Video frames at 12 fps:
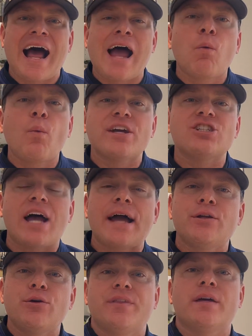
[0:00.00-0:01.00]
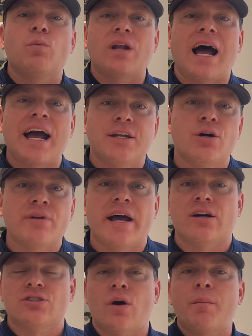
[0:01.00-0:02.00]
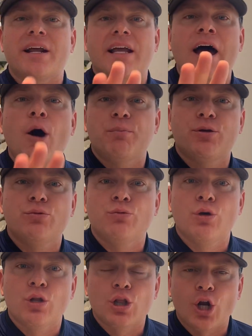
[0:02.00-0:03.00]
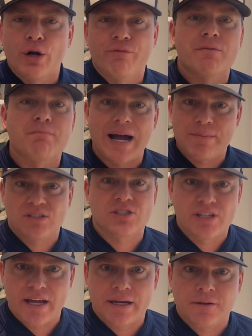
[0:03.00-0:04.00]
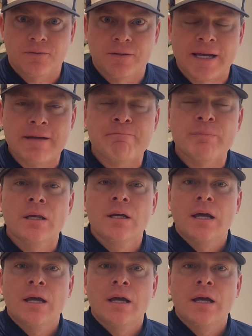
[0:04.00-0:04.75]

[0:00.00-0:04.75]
I wish I knew then what I know now. So I'm going to help you learn from my mistake, okay?